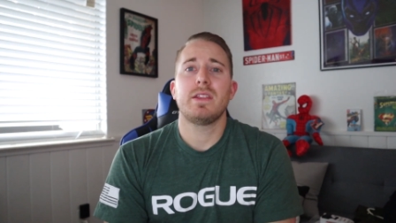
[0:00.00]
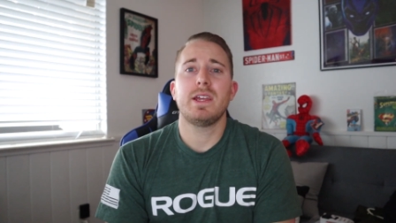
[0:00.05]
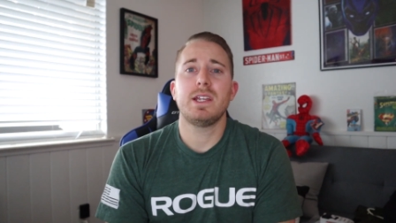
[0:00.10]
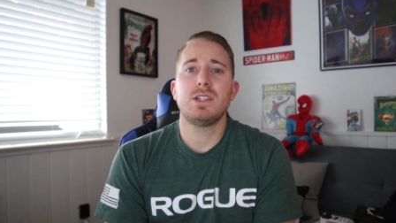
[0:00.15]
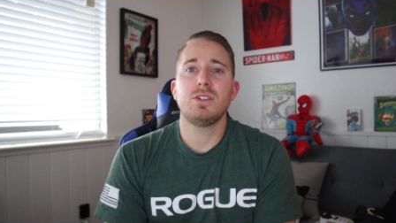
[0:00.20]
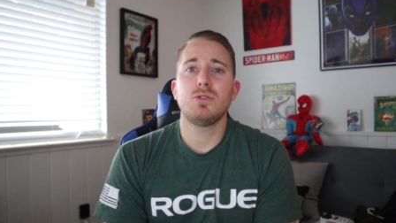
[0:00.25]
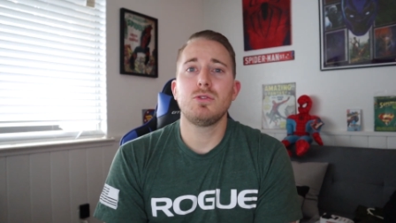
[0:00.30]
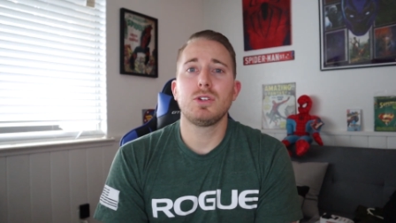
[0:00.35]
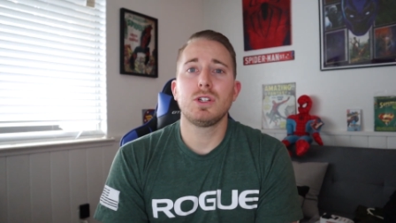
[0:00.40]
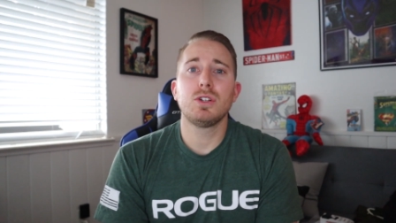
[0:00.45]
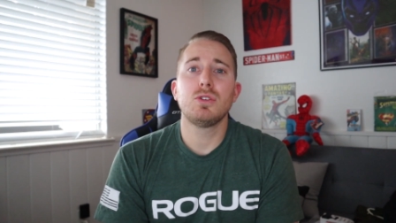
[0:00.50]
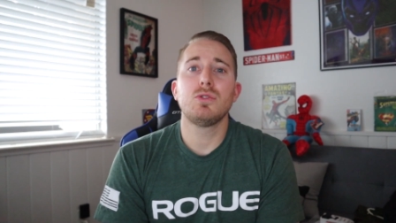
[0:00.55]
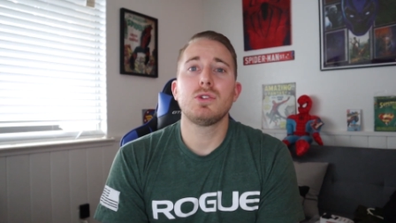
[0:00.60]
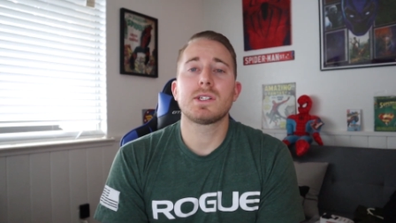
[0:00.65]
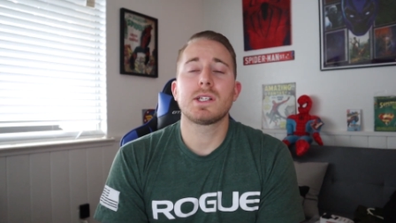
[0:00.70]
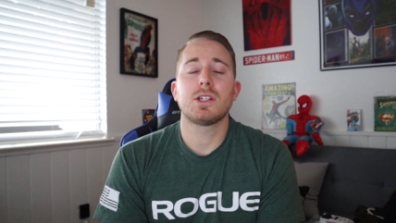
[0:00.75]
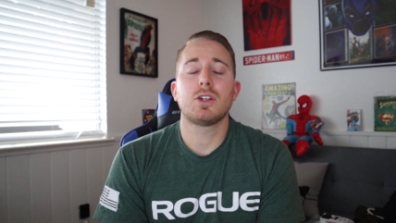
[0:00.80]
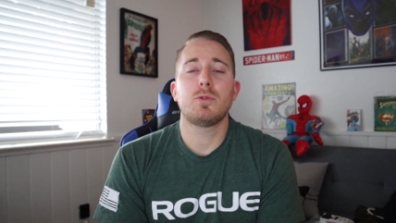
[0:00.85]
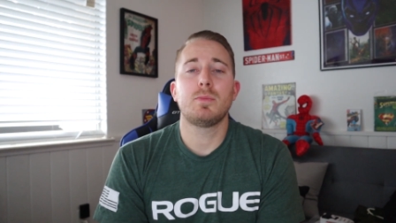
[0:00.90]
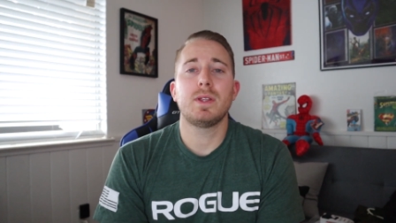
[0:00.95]
they do lose
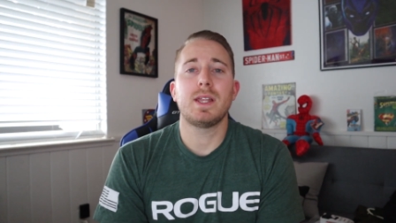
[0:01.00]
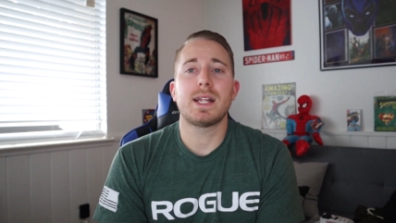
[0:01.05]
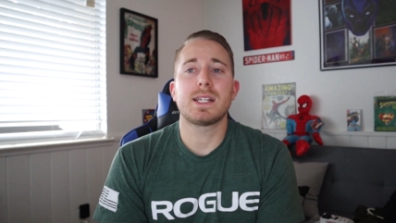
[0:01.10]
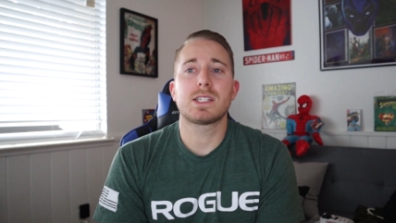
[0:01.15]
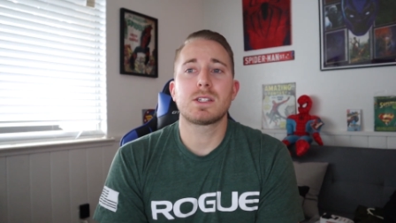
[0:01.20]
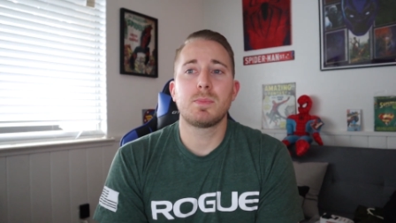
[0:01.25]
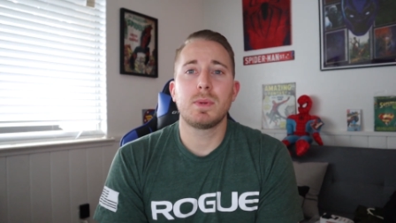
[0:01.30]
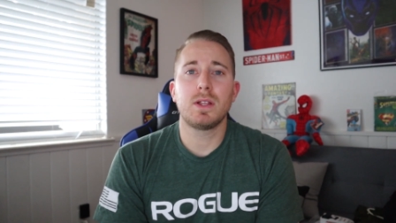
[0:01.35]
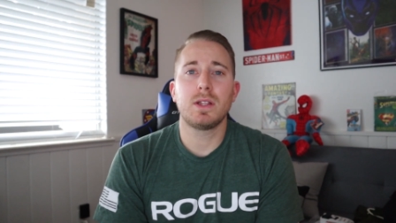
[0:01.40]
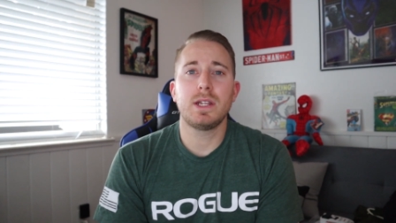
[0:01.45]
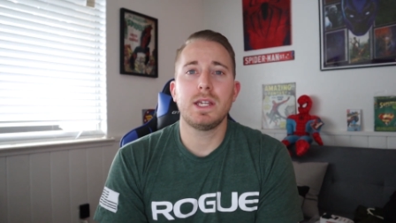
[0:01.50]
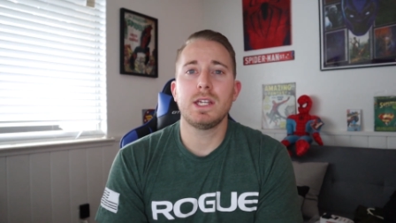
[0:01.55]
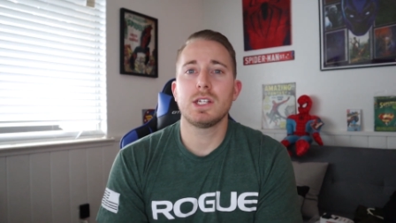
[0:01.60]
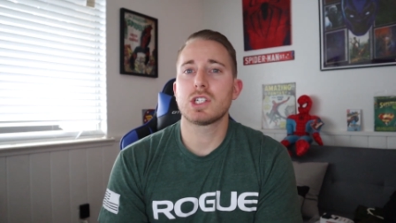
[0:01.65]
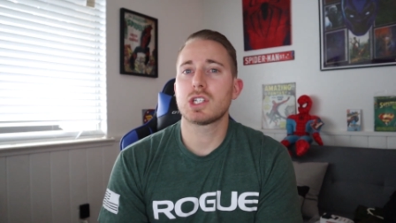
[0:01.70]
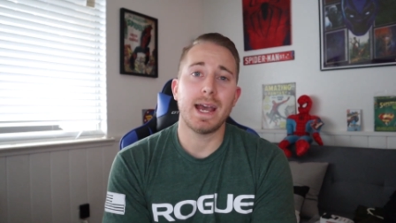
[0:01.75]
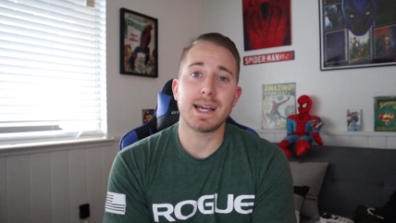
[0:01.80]
a little bit of that stability.